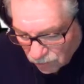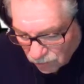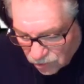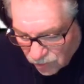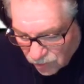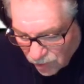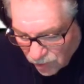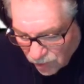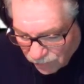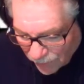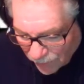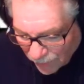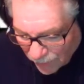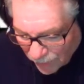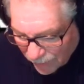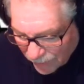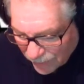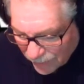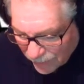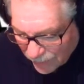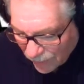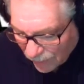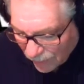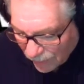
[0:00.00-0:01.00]
do you have
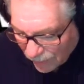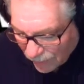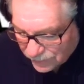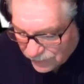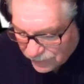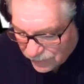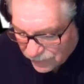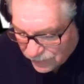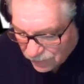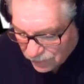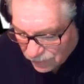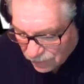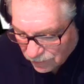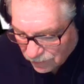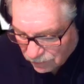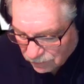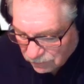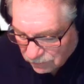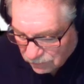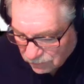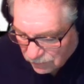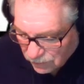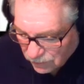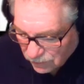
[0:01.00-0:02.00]
any idea,
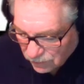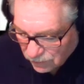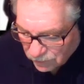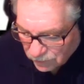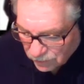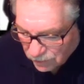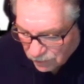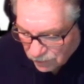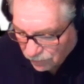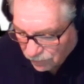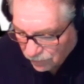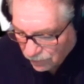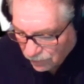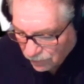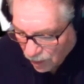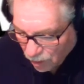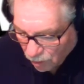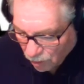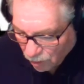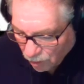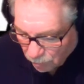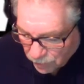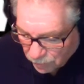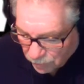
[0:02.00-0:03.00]
even
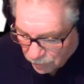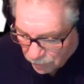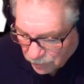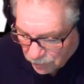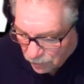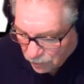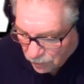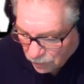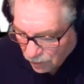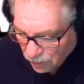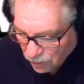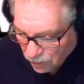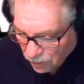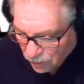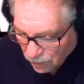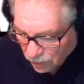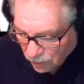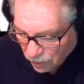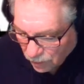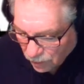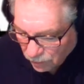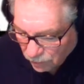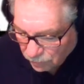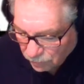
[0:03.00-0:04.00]
now, maybe,
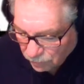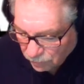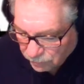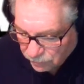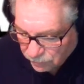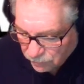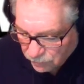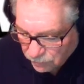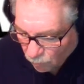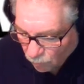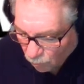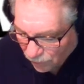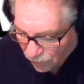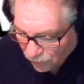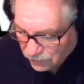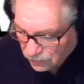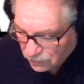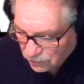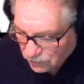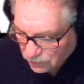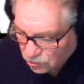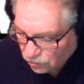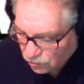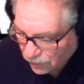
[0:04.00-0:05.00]
what the
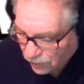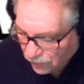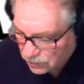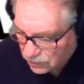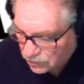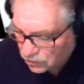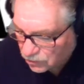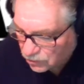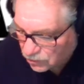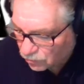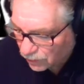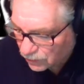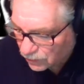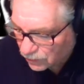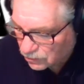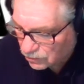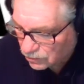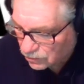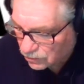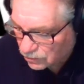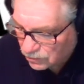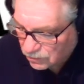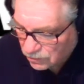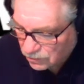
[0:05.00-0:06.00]

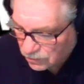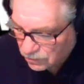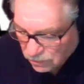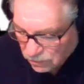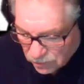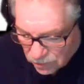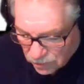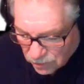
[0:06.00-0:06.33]
transgressor's